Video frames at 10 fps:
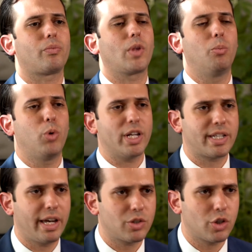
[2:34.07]
Breast
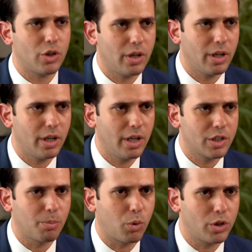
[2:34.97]
cancer, it is
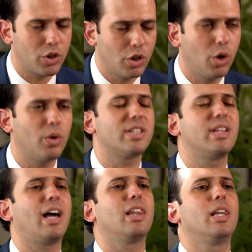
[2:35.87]
important to note, is
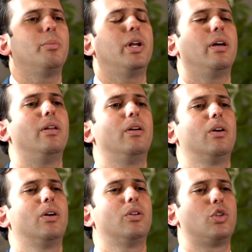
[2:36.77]
not limited
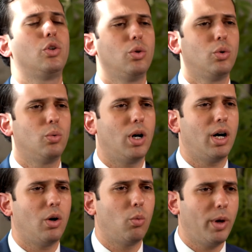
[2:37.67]

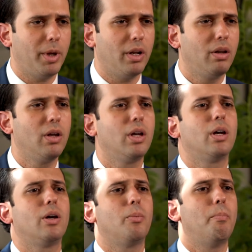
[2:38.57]
to women.
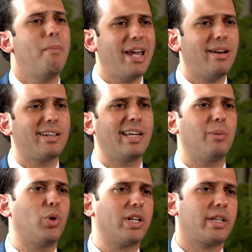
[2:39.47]
Men get
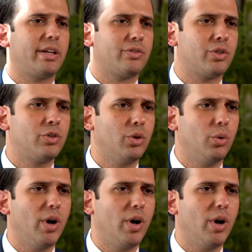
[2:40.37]
breast cancer too.